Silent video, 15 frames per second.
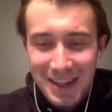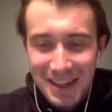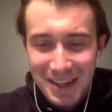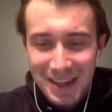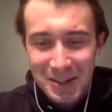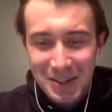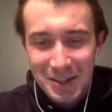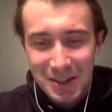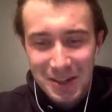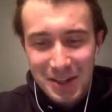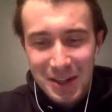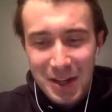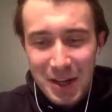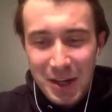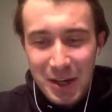Oh.
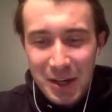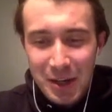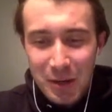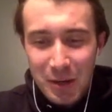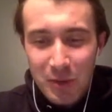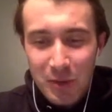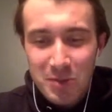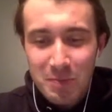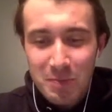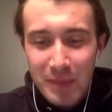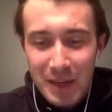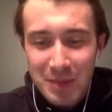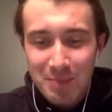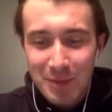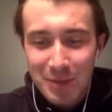Was
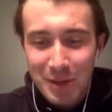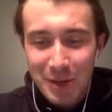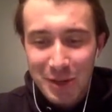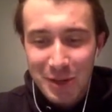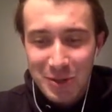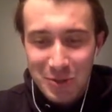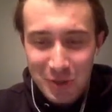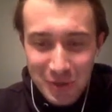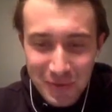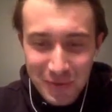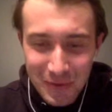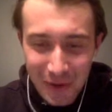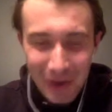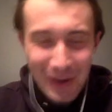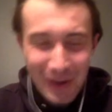mixed burgers dog
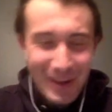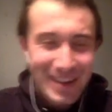food?